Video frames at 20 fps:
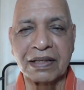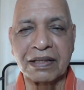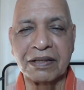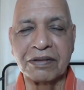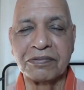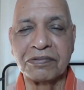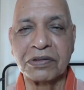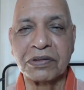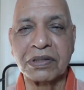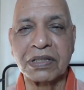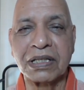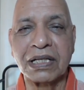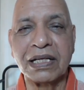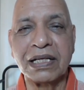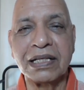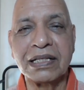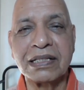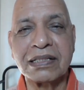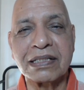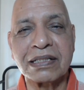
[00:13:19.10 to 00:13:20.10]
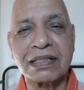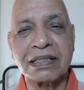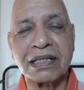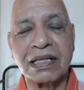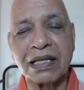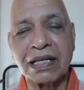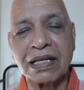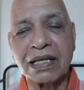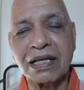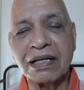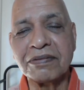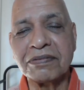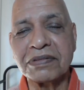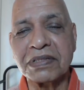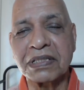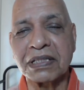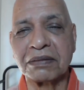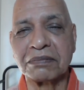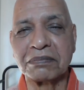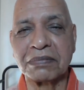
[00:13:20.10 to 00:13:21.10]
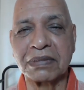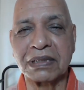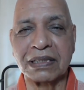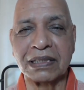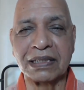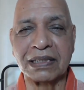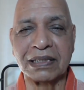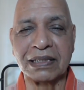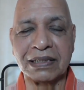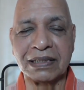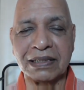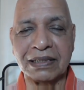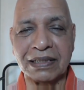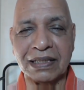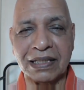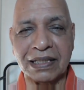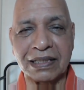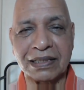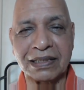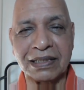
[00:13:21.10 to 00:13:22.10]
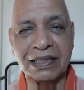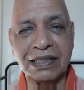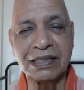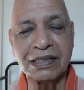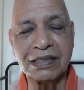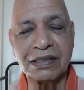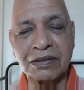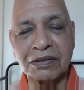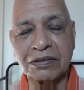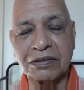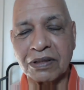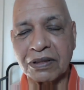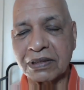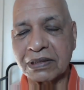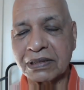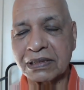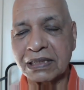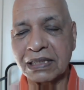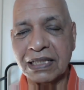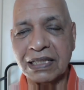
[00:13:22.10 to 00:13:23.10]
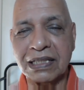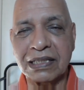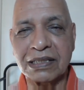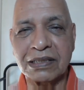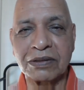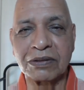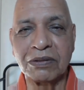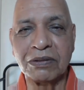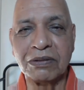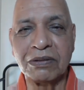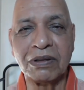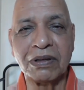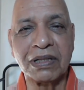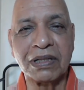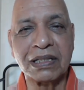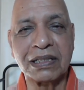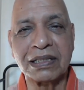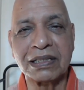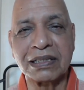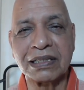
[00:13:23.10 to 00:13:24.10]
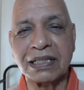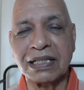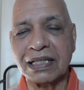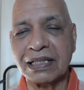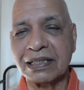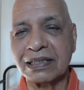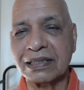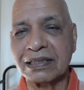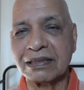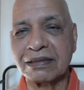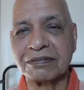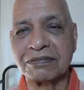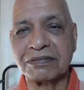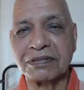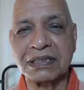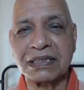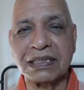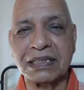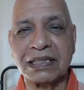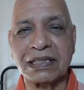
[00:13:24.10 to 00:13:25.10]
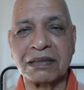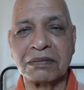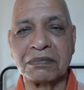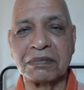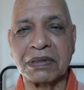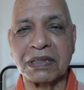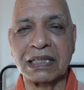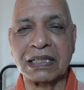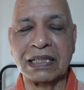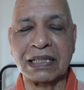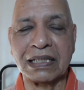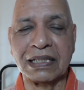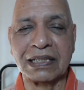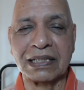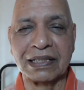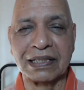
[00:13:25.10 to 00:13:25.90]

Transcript: if you really love somebody and he or she is no longer there in the physical body,